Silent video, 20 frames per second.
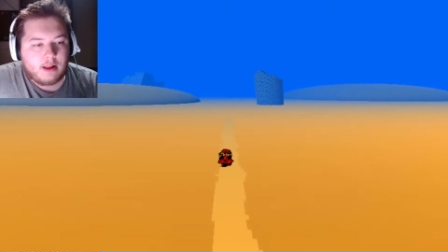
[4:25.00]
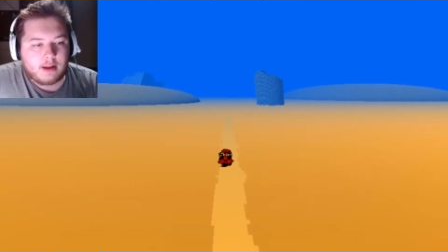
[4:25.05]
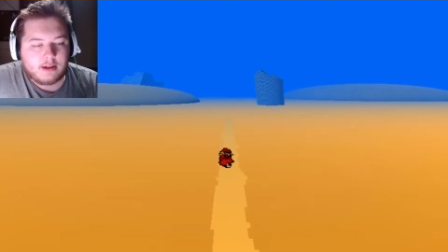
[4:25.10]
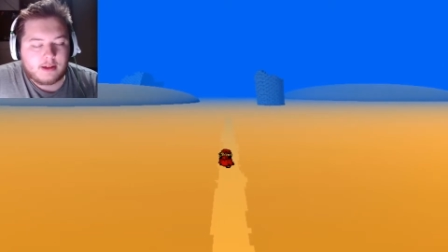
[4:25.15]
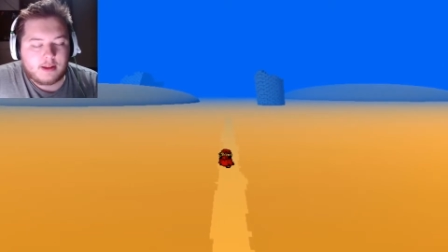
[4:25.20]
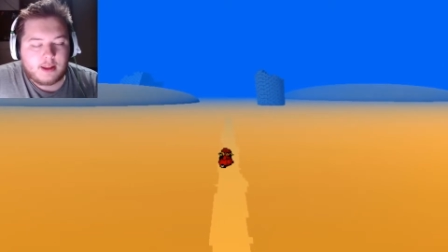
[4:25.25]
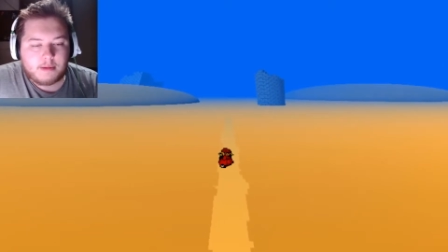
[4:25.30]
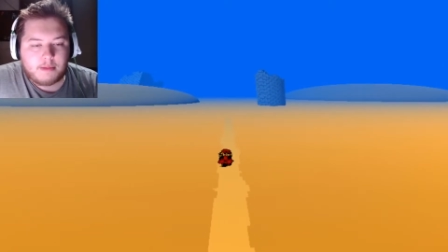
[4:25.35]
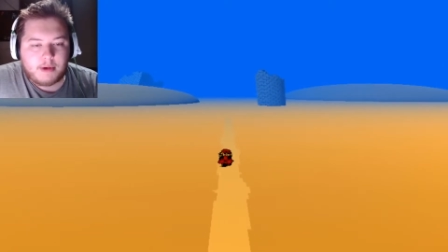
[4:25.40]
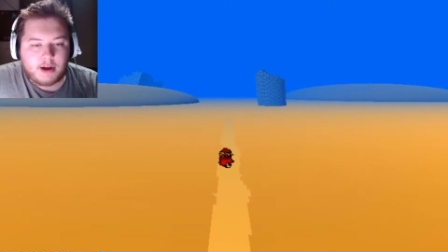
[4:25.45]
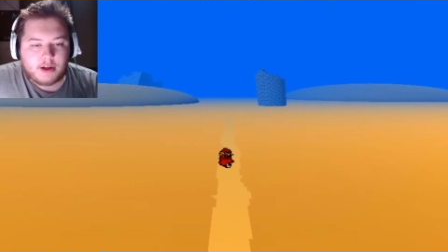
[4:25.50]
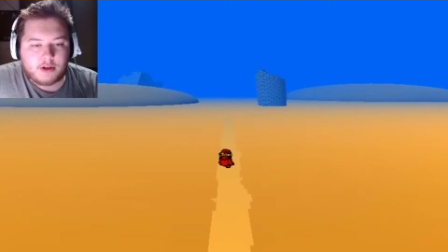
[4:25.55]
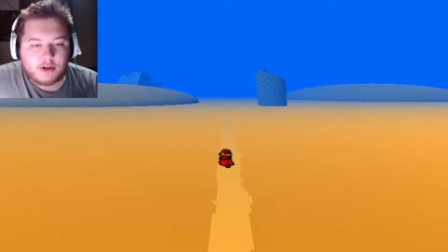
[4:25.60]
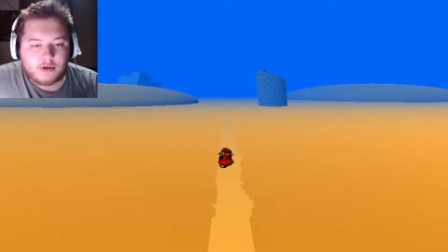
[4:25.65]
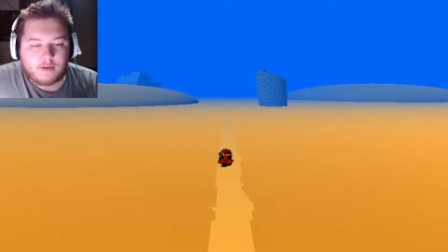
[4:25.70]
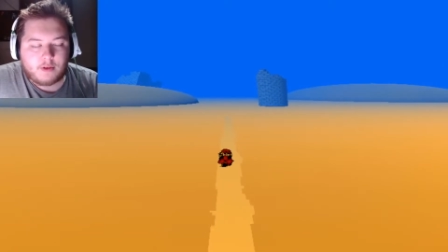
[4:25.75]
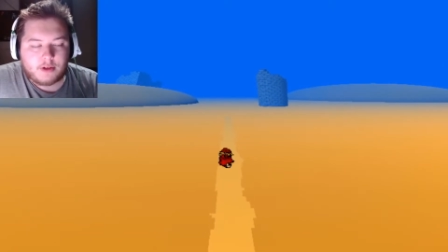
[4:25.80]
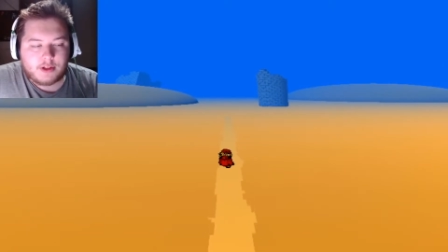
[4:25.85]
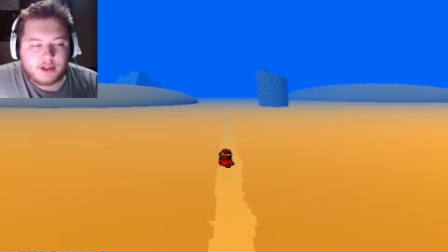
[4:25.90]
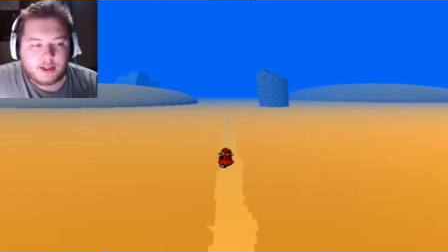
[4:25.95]
something about
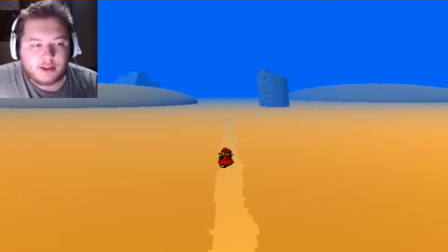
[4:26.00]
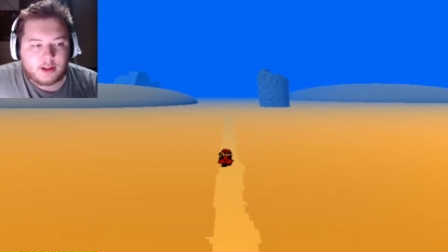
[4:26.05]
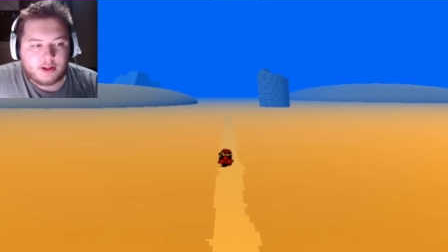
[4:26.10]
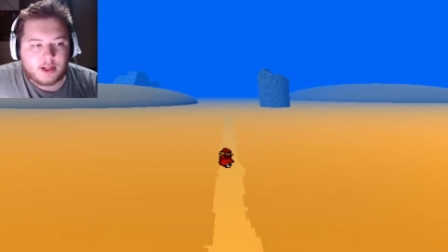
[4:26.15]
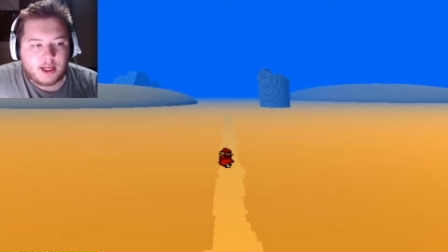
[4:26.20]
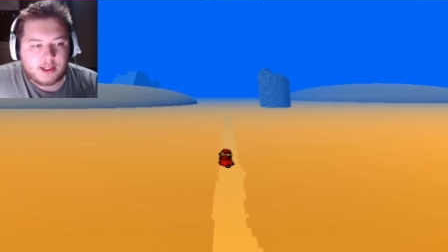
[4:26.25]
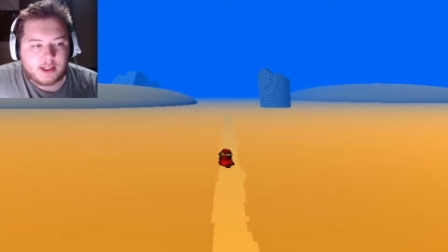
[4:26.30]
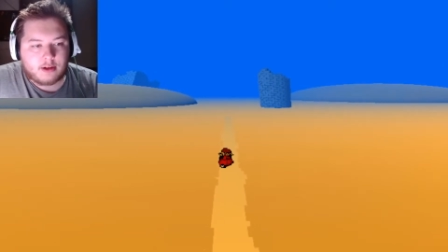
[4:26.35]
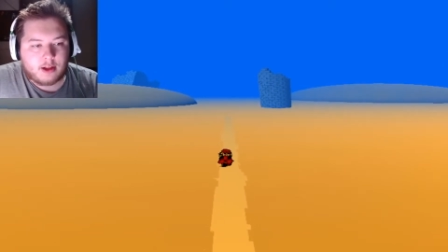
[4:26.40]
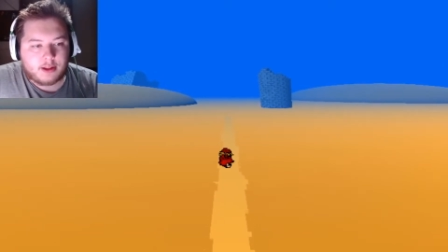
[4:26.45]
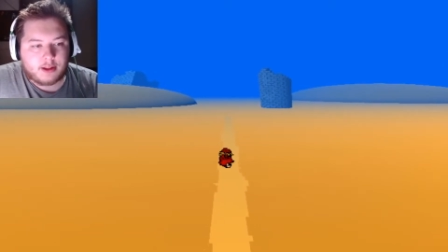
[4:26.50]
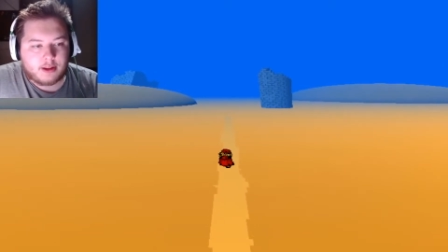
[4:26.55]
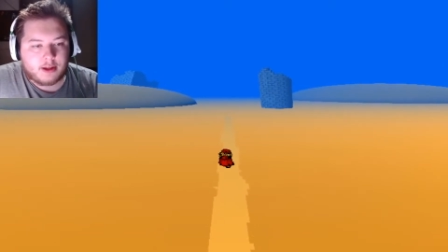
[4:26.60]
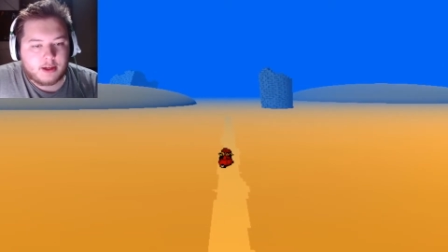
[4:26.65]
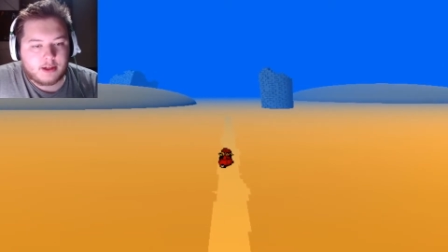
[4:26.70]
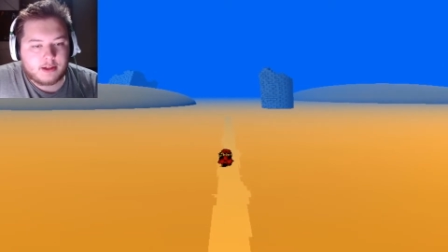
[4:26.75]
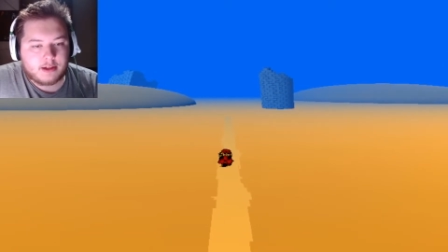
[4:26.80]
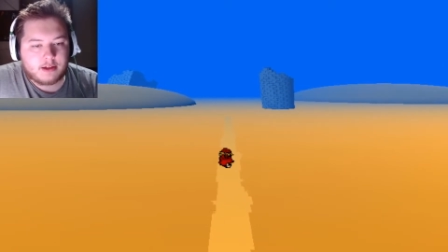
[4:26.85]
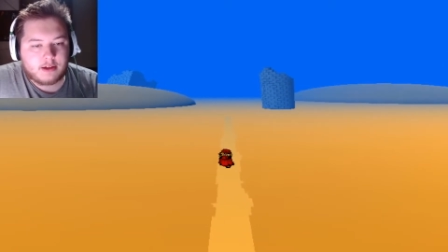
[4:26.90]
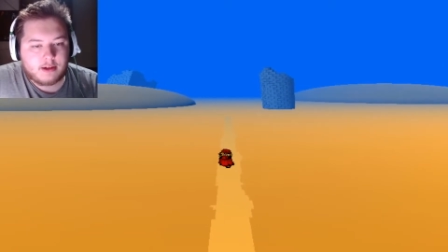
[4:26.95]
traversing the desert like
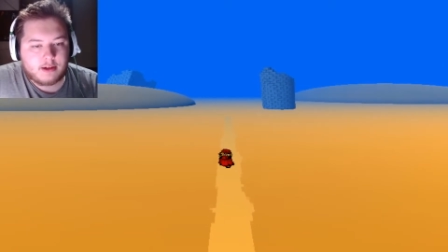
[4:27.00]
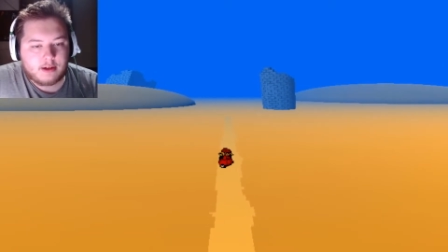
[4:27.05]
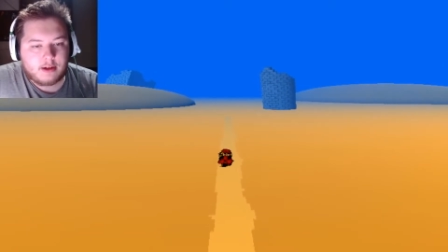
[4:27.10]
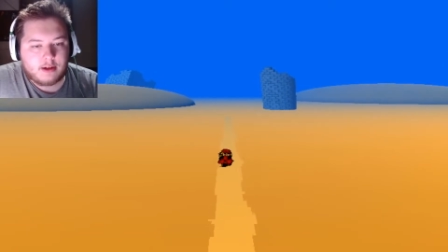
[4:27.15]
this.